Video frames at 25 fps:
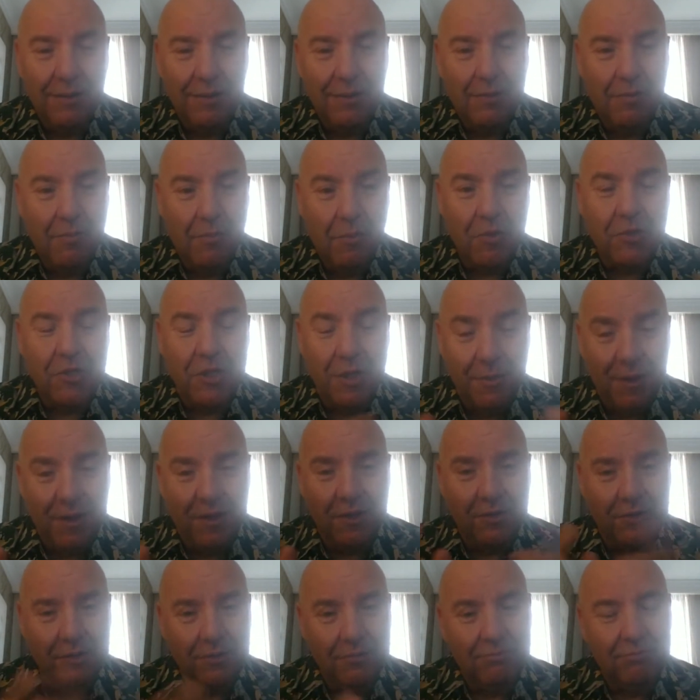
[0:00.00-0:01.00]
mostly
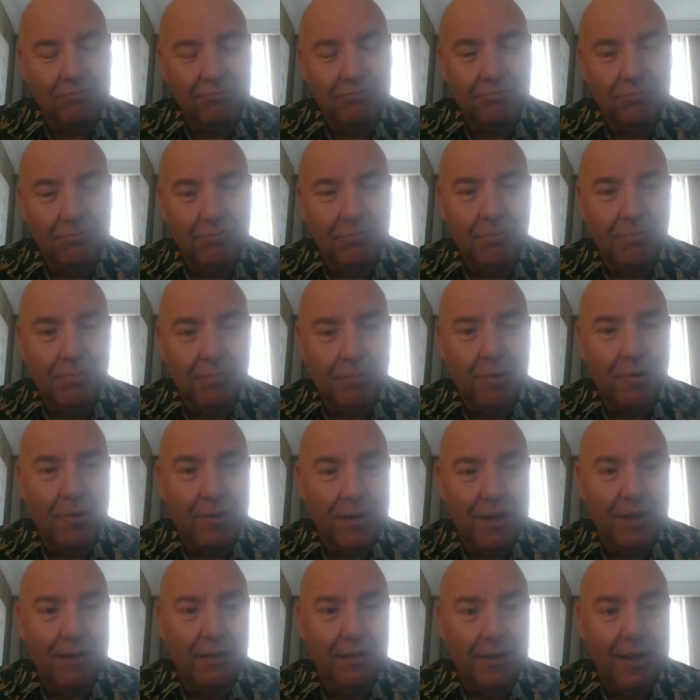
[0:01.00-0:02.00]
because
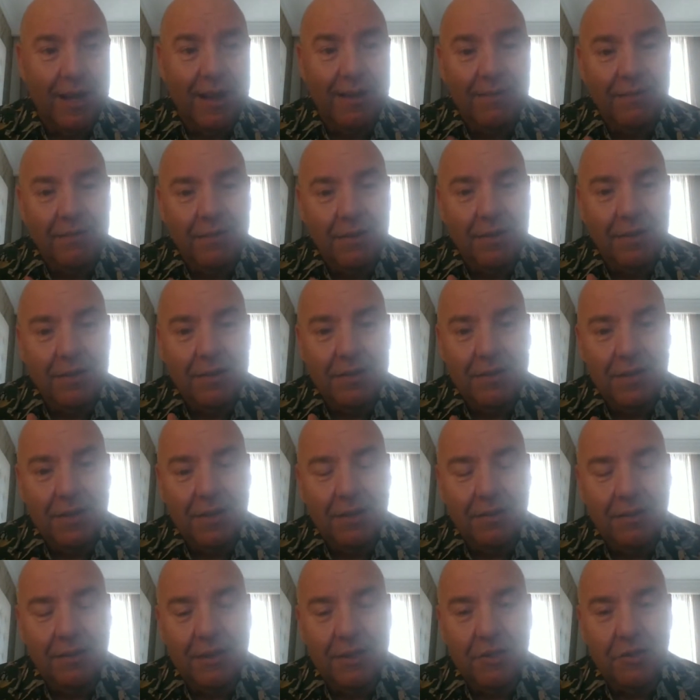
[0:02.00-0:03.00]
probably length
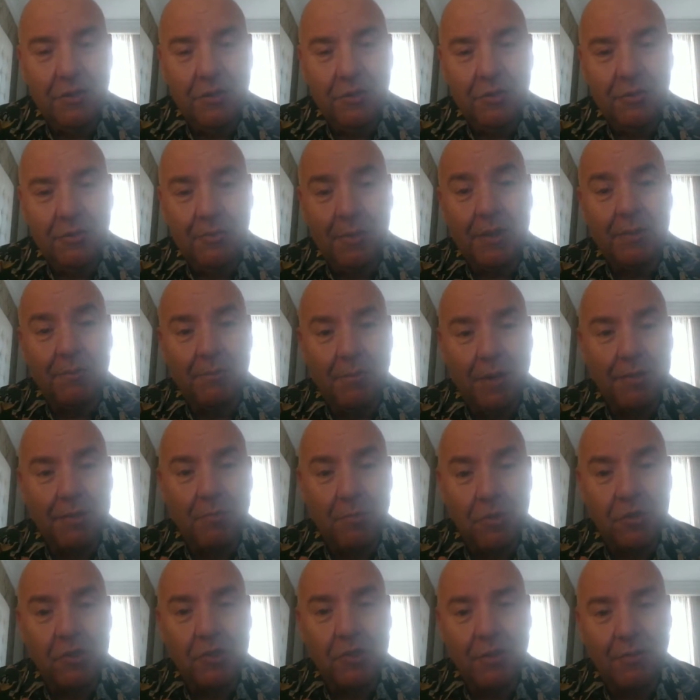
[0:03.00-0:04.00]
issues, but
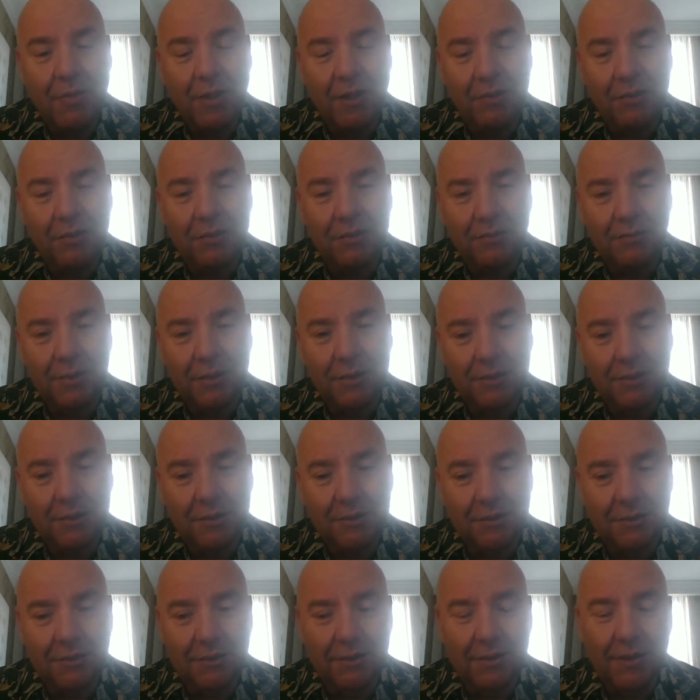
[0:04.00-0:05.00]
mostly
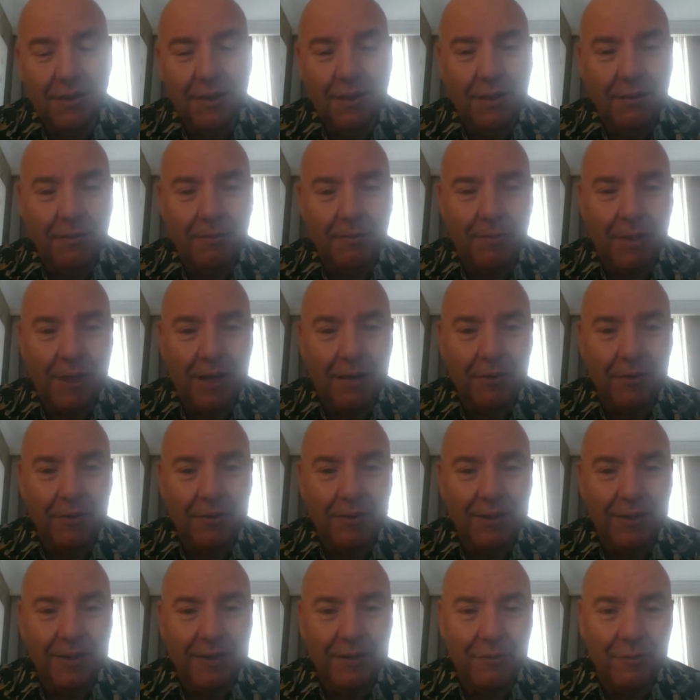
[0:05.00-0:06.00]
because
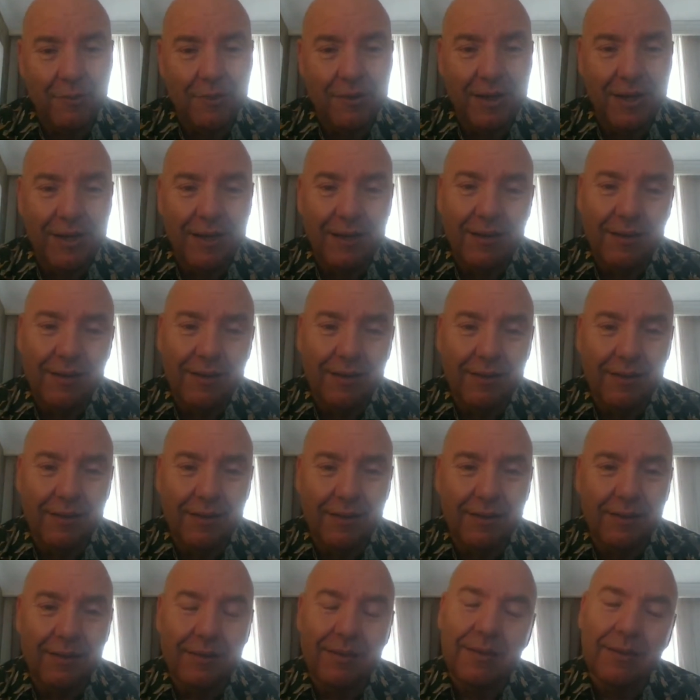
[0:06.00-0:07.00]
Paramount didn't really
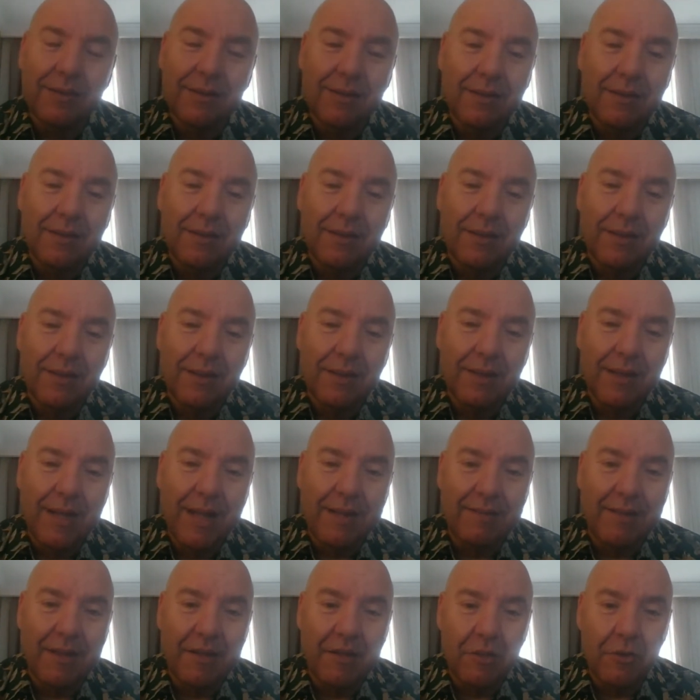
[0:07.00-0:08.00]

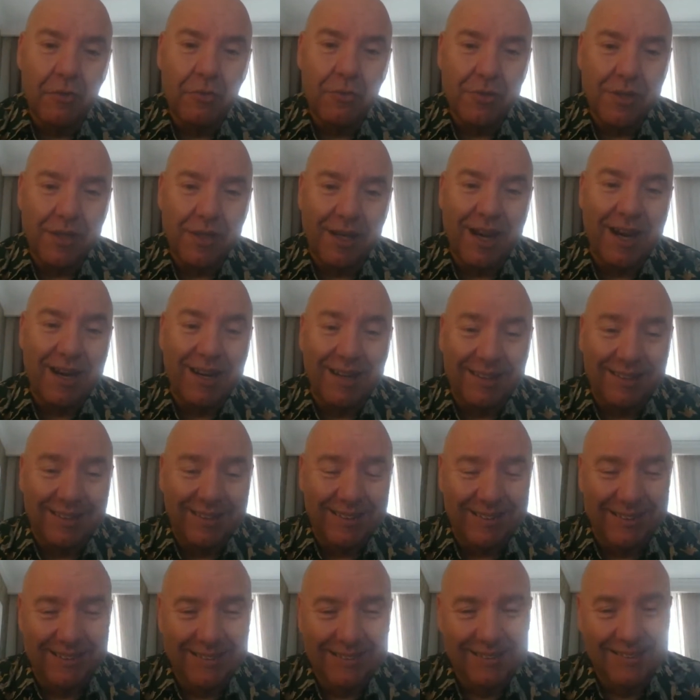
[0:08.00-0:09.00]
let them use the
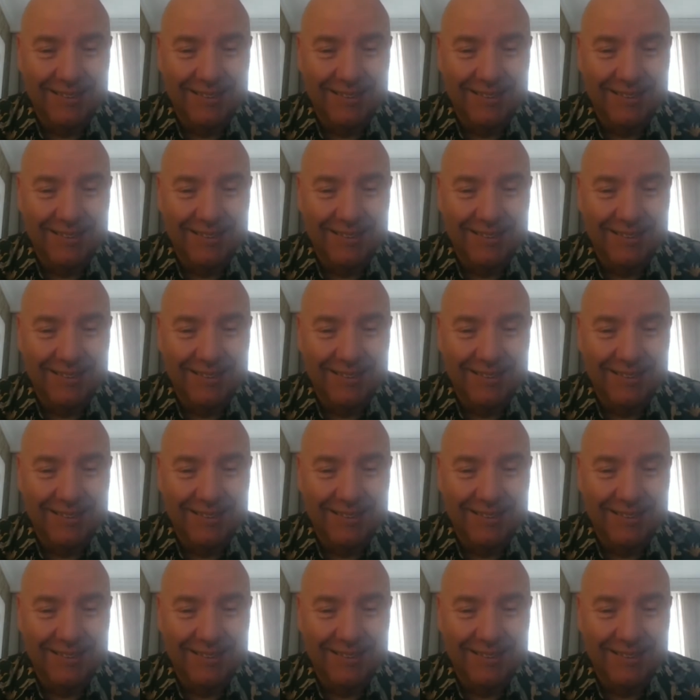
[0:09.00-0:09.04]
characters.